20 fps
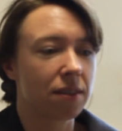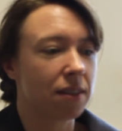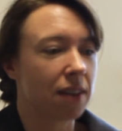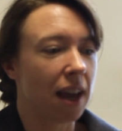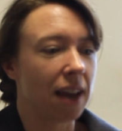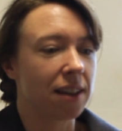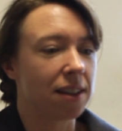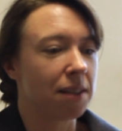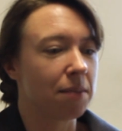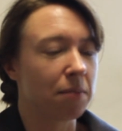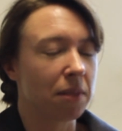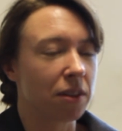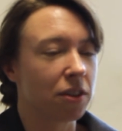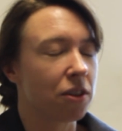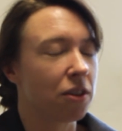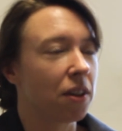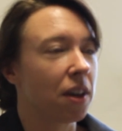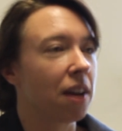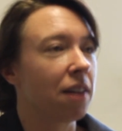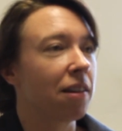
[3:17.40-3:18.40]
18-month,
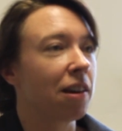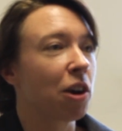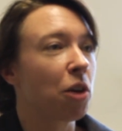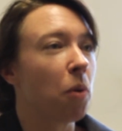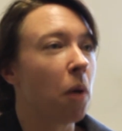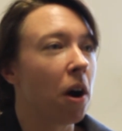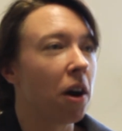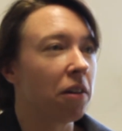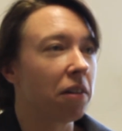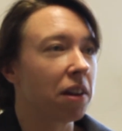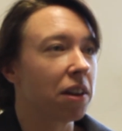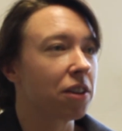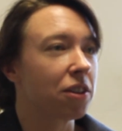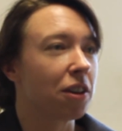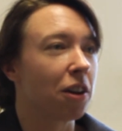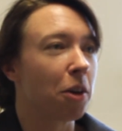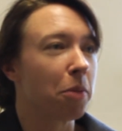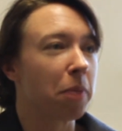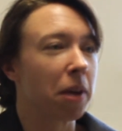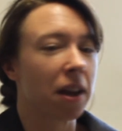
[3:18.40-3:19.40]
2-year inquiry into
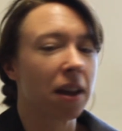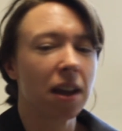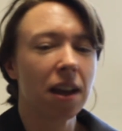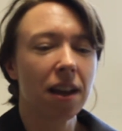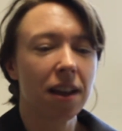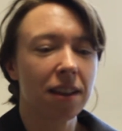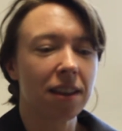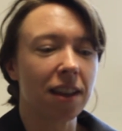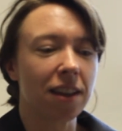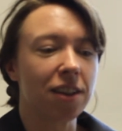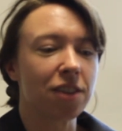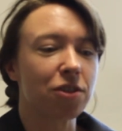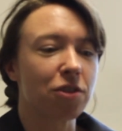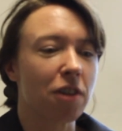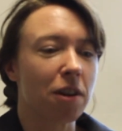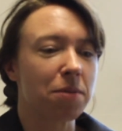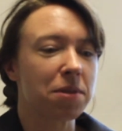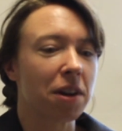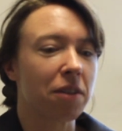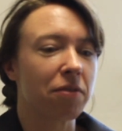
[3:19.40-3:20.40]
lobbying. They
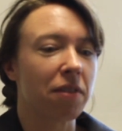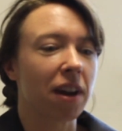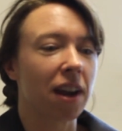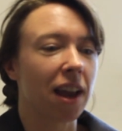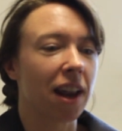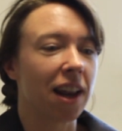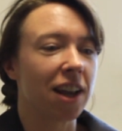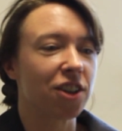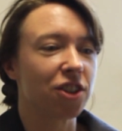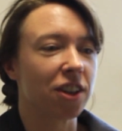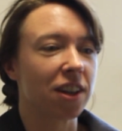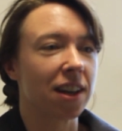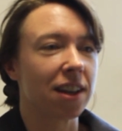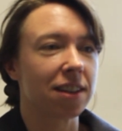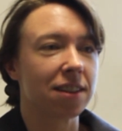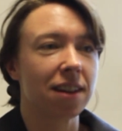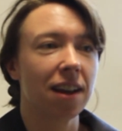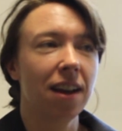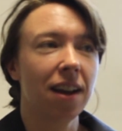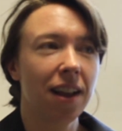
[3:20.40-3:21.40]
described self-regulation
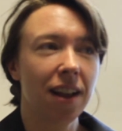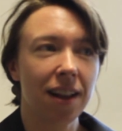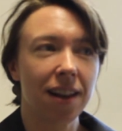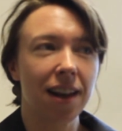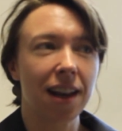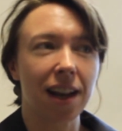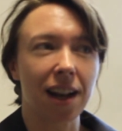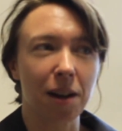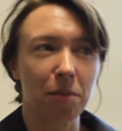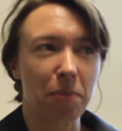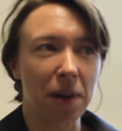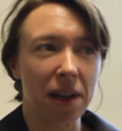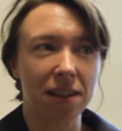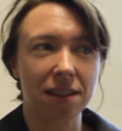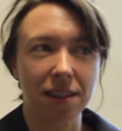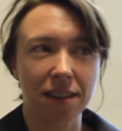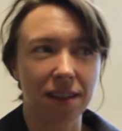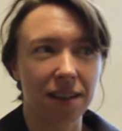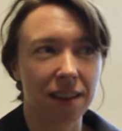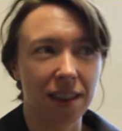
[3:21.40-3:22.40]
as little
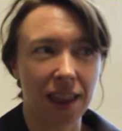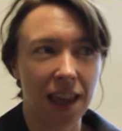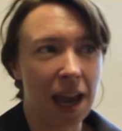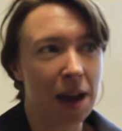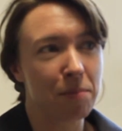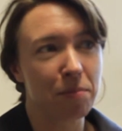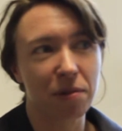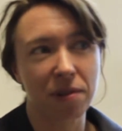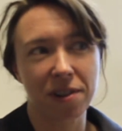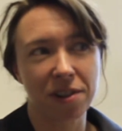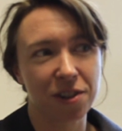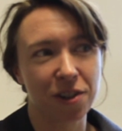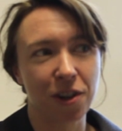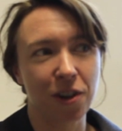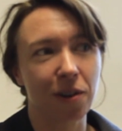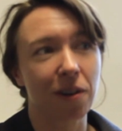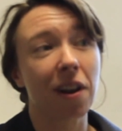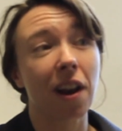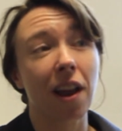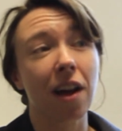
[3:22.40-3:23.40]
better than the emperor's
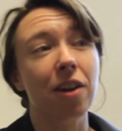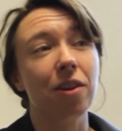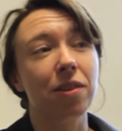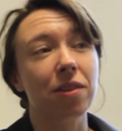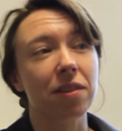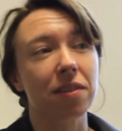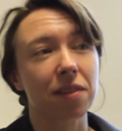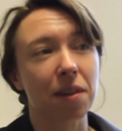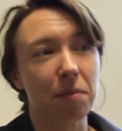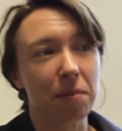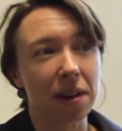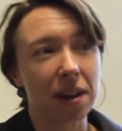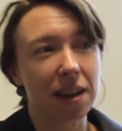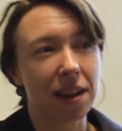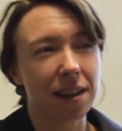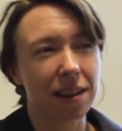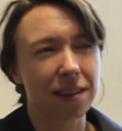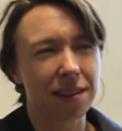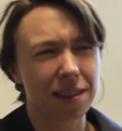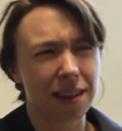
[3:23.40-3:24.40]
new clothes.
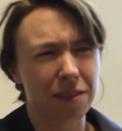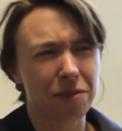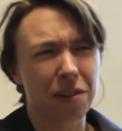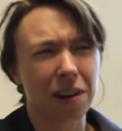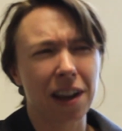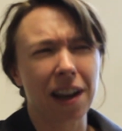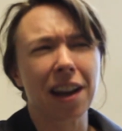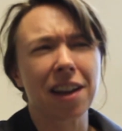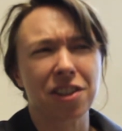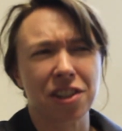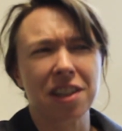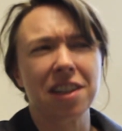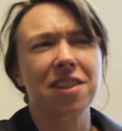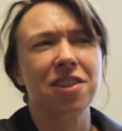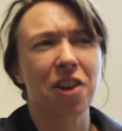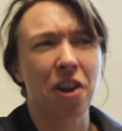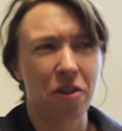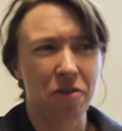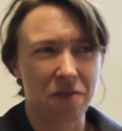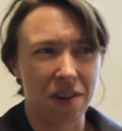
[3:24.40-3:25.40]
Self-regulation is
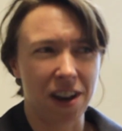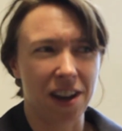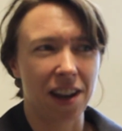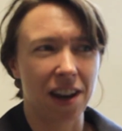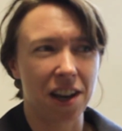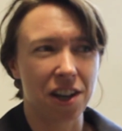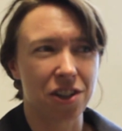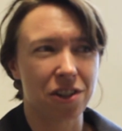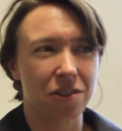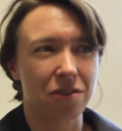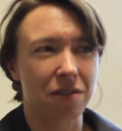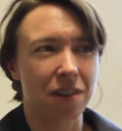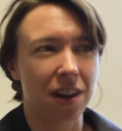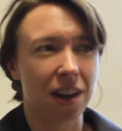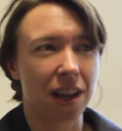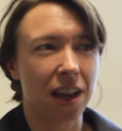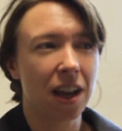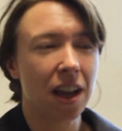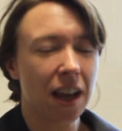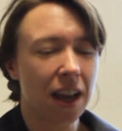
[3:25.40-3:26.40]
no regulation,
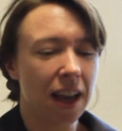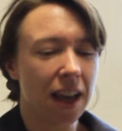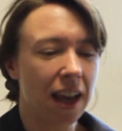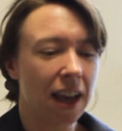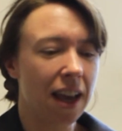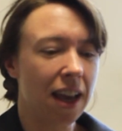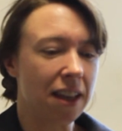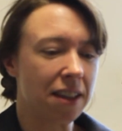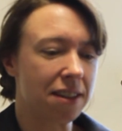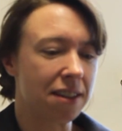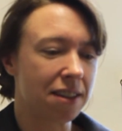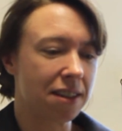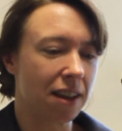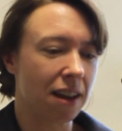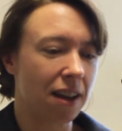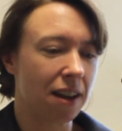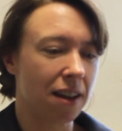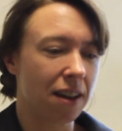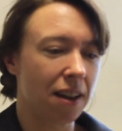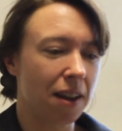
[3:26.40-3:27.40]
really.
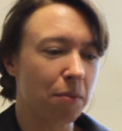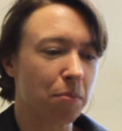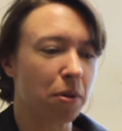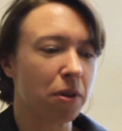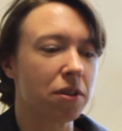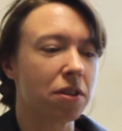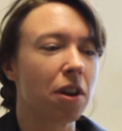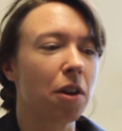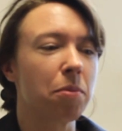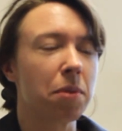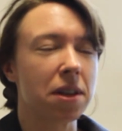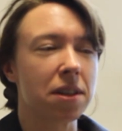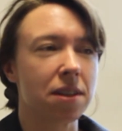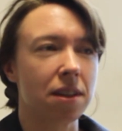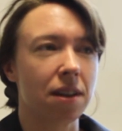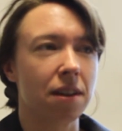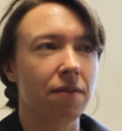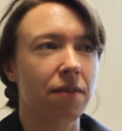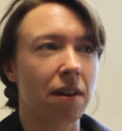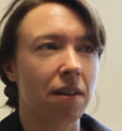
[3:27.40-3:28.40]
It puts lobbyists
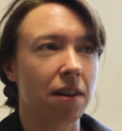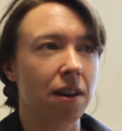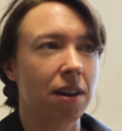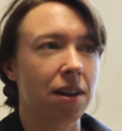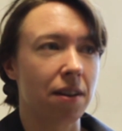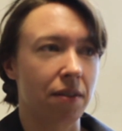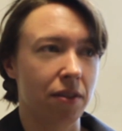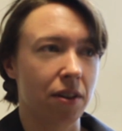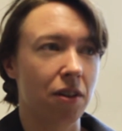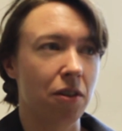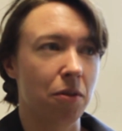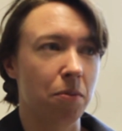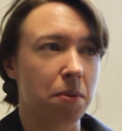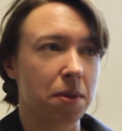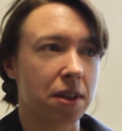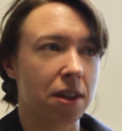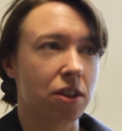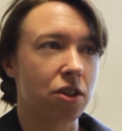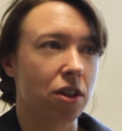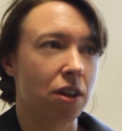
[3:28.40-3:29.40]
in a very difficult
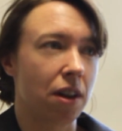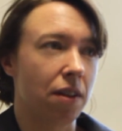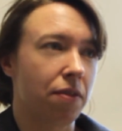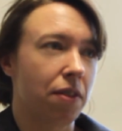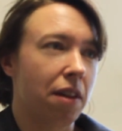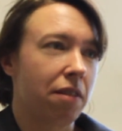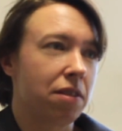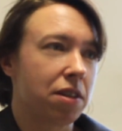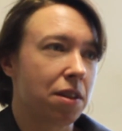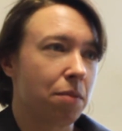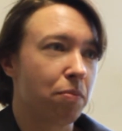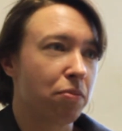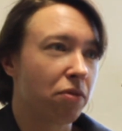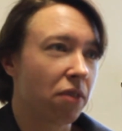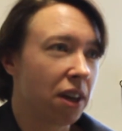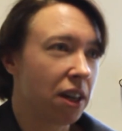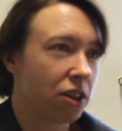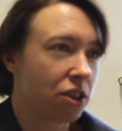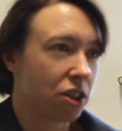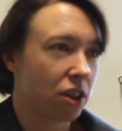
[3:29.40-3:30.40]
position. If there is a
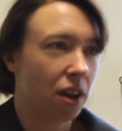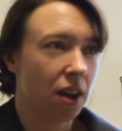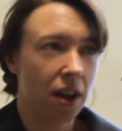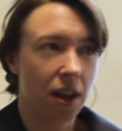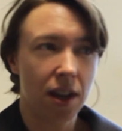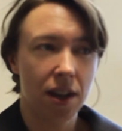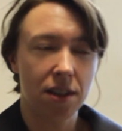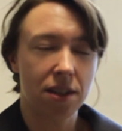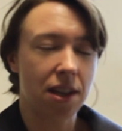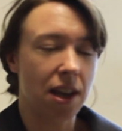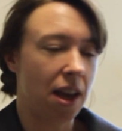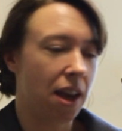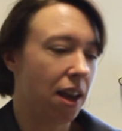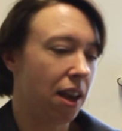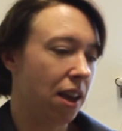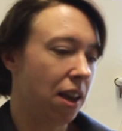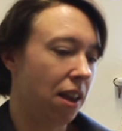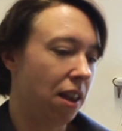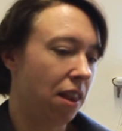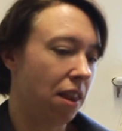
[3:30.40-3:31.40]
breach,
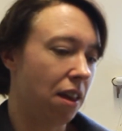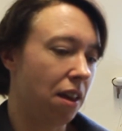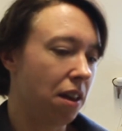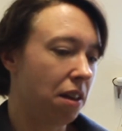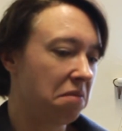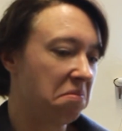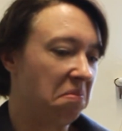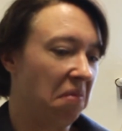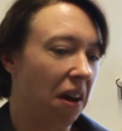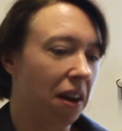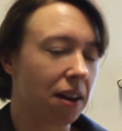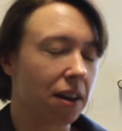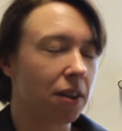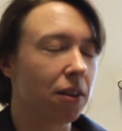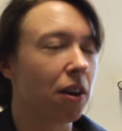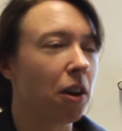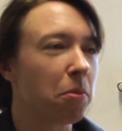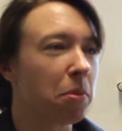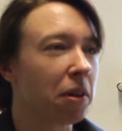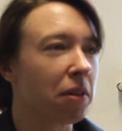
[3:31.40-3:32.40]
say that, I don't know, a
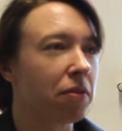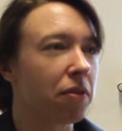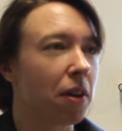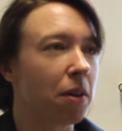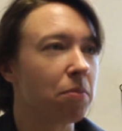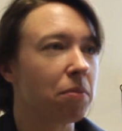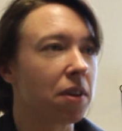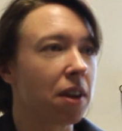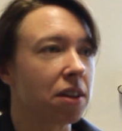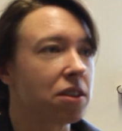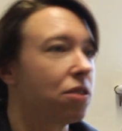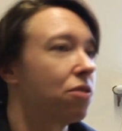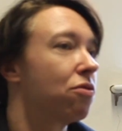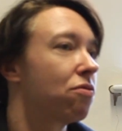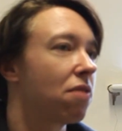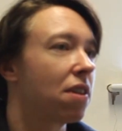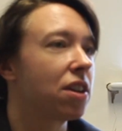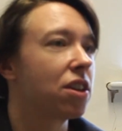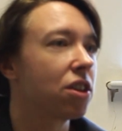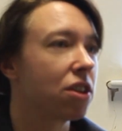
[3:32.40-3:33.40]
lobbying firm
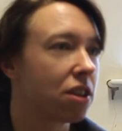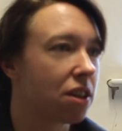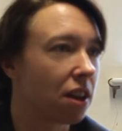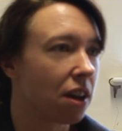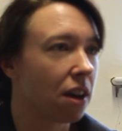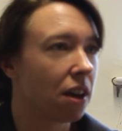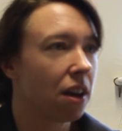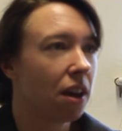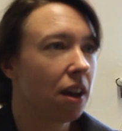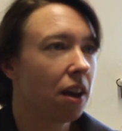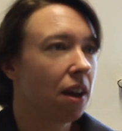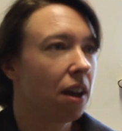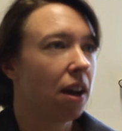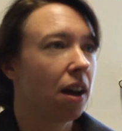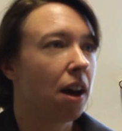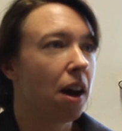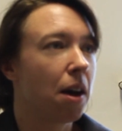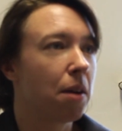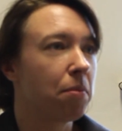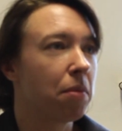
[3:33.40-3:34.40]
doesn't register
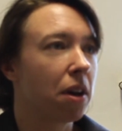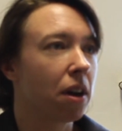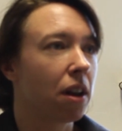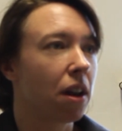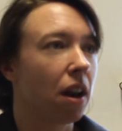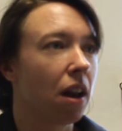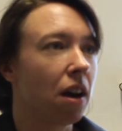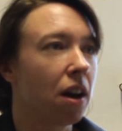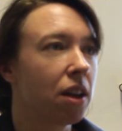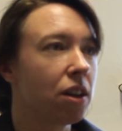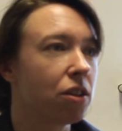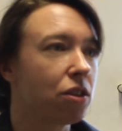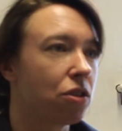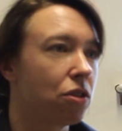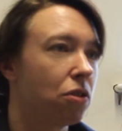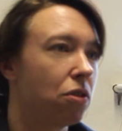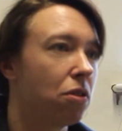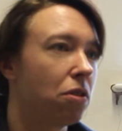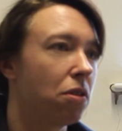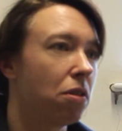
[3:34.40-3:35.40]
a client,
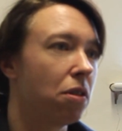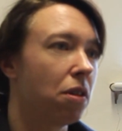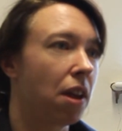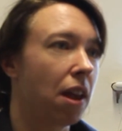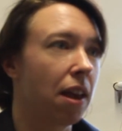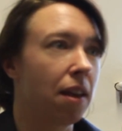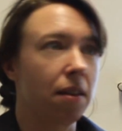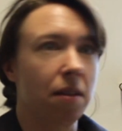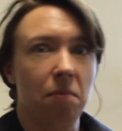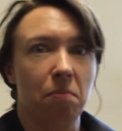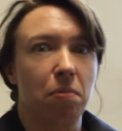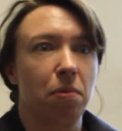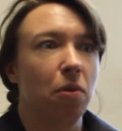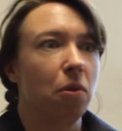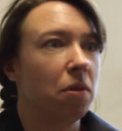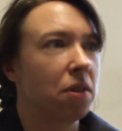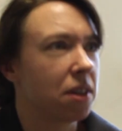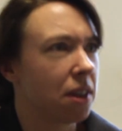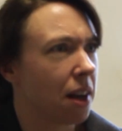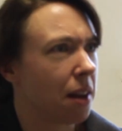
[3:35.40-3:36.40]
or it
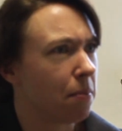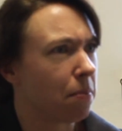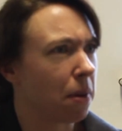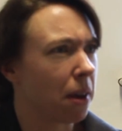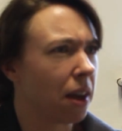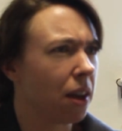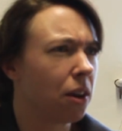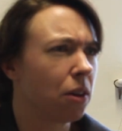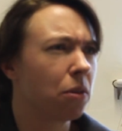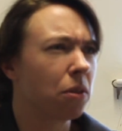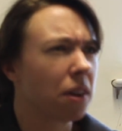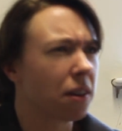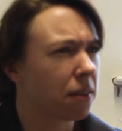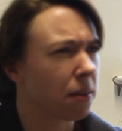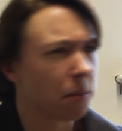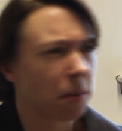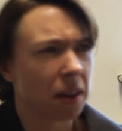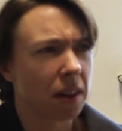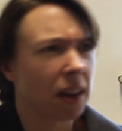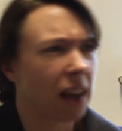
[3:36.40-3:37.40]
employs an MP, or does
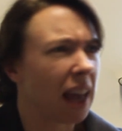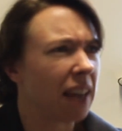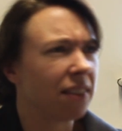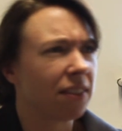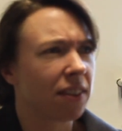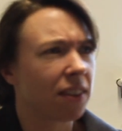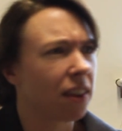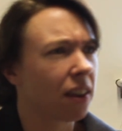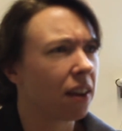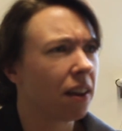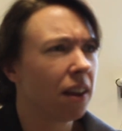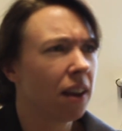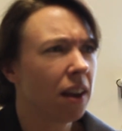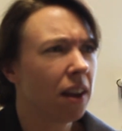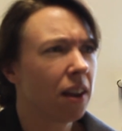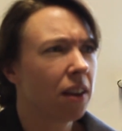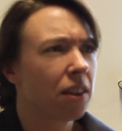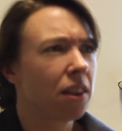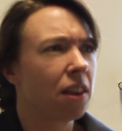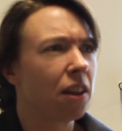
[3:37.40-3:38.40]
something against the
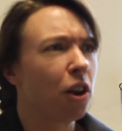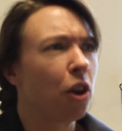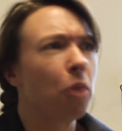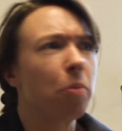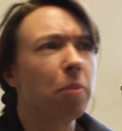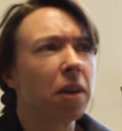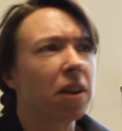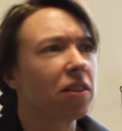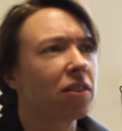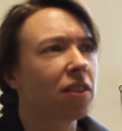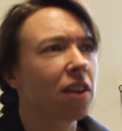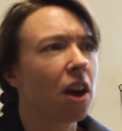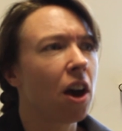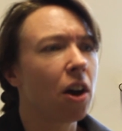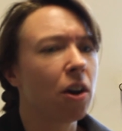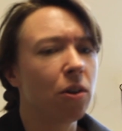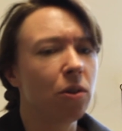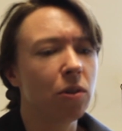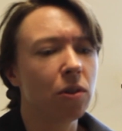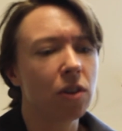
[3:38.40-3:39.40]
lobbyist
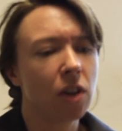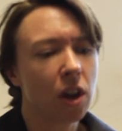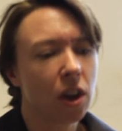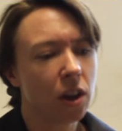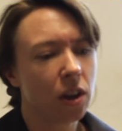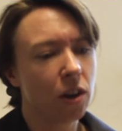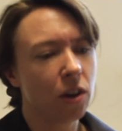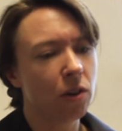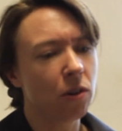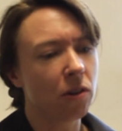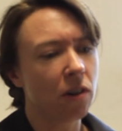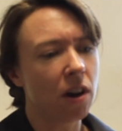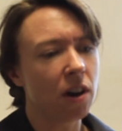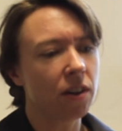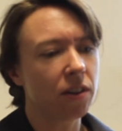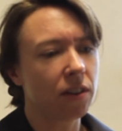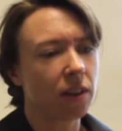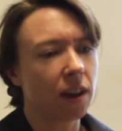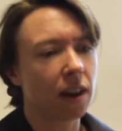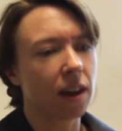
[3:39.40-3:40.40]
code, you're
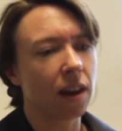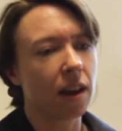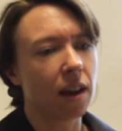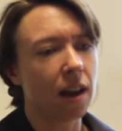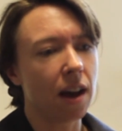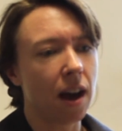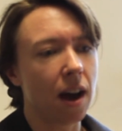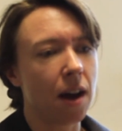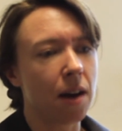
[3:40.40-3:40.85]
asking